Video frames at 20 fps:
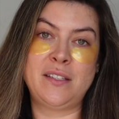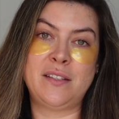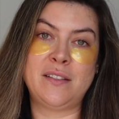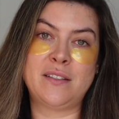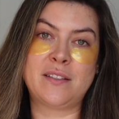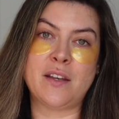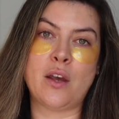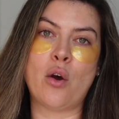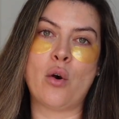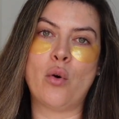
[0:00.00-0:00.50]

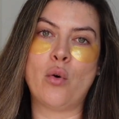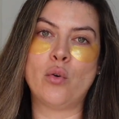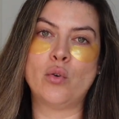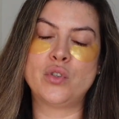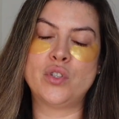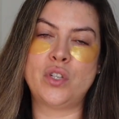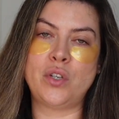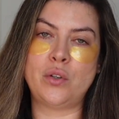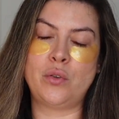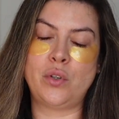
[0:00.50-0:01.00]
so
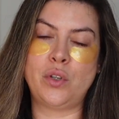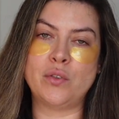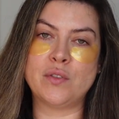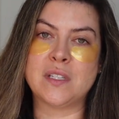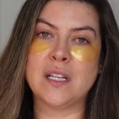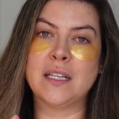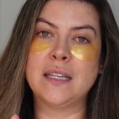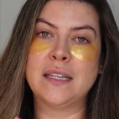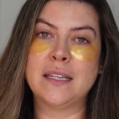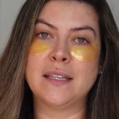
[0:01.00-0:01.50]
to use
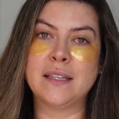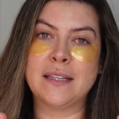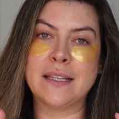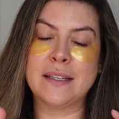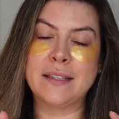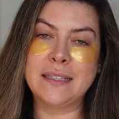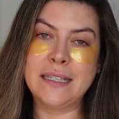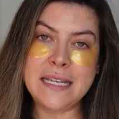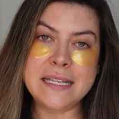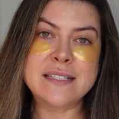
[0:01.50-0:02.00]
the
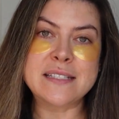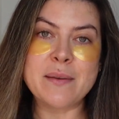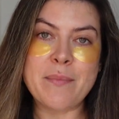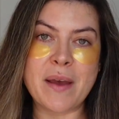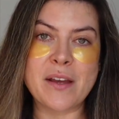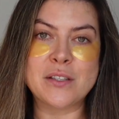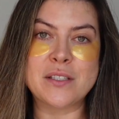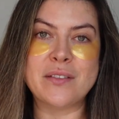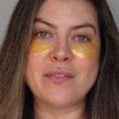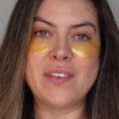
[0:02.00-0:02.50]
least
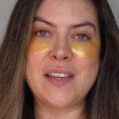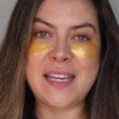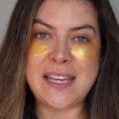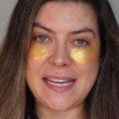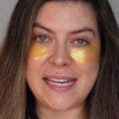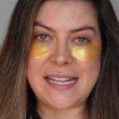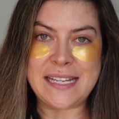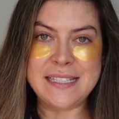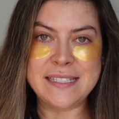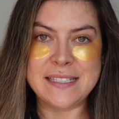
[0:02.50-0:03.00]
amount of
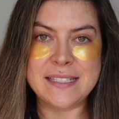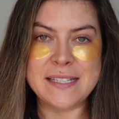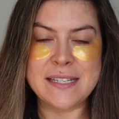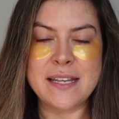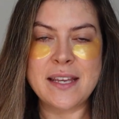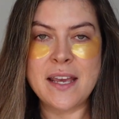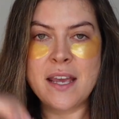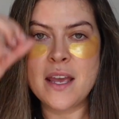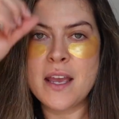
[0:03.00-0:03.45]
heat,